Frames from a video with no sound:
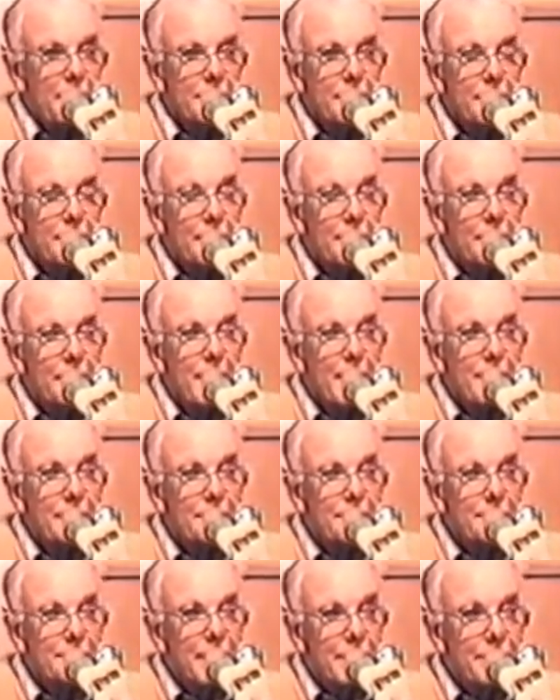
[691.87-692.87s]
to
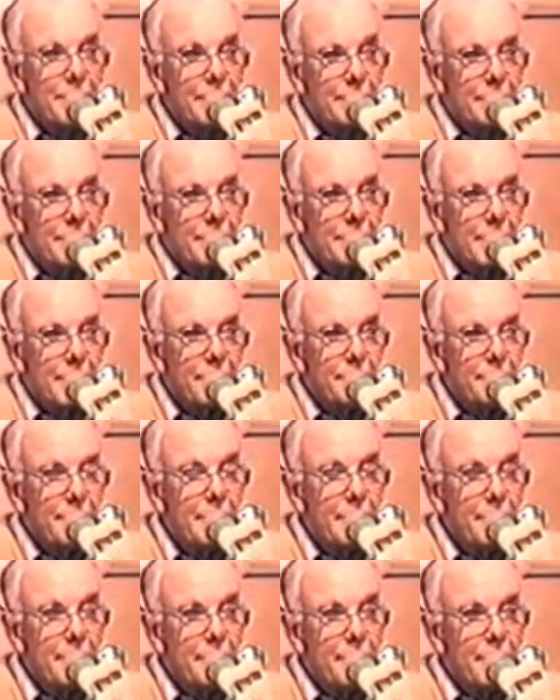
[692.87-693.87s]
2,500 cars a
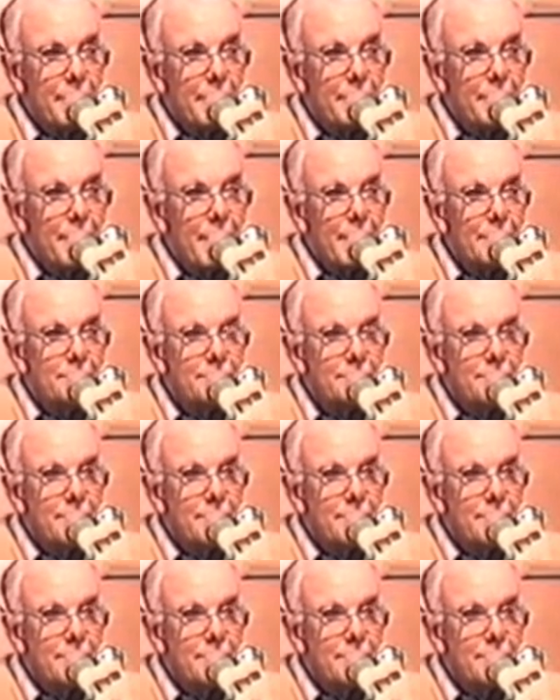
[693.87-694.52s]
year at one time,